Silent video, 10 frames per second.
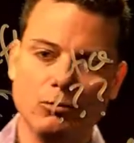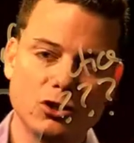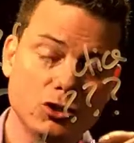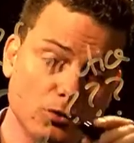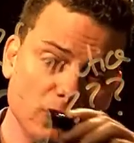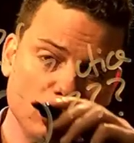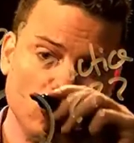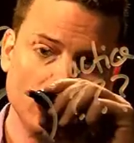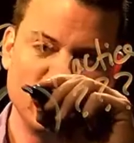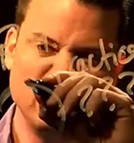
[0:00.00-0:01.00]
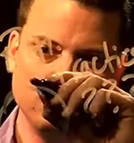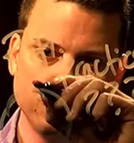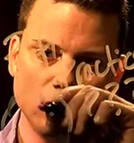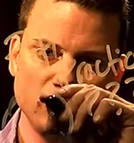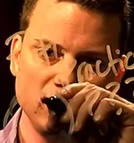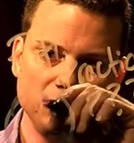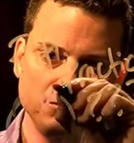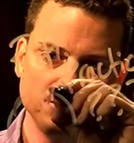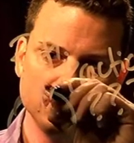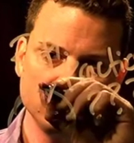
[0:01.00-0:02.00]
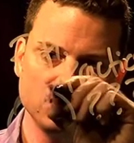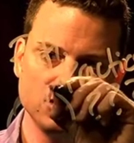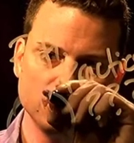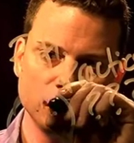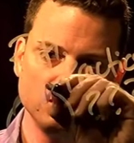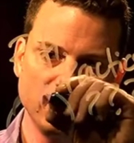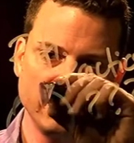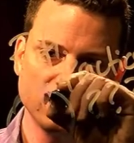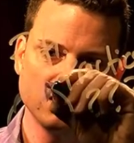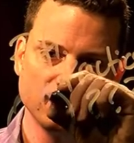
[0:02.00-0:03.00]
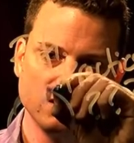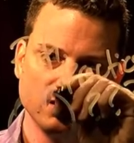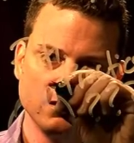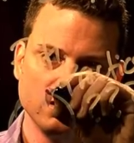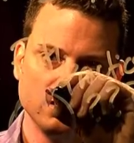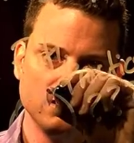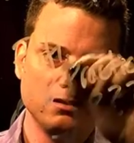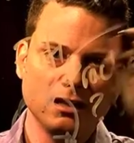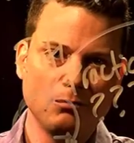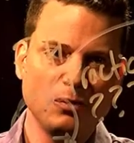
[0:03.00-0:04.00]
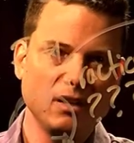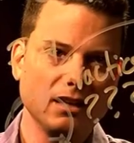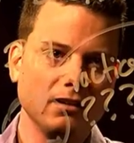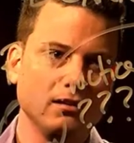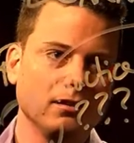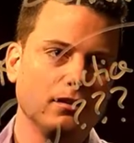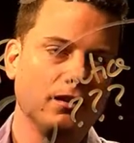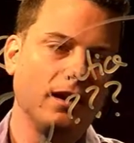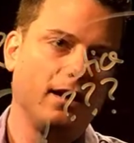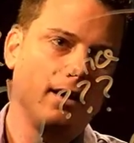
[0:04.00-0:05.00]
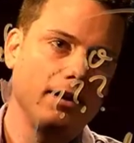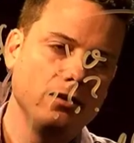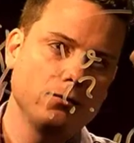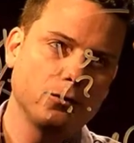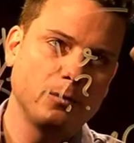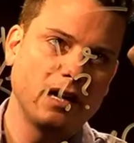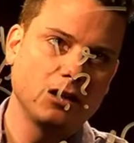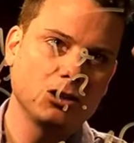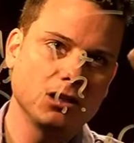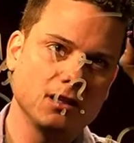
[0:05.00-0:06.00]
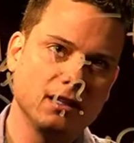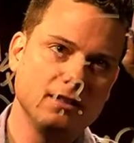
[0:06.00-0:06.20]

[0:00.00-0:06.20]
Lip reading: which is really more informative. This is sort of like dumping information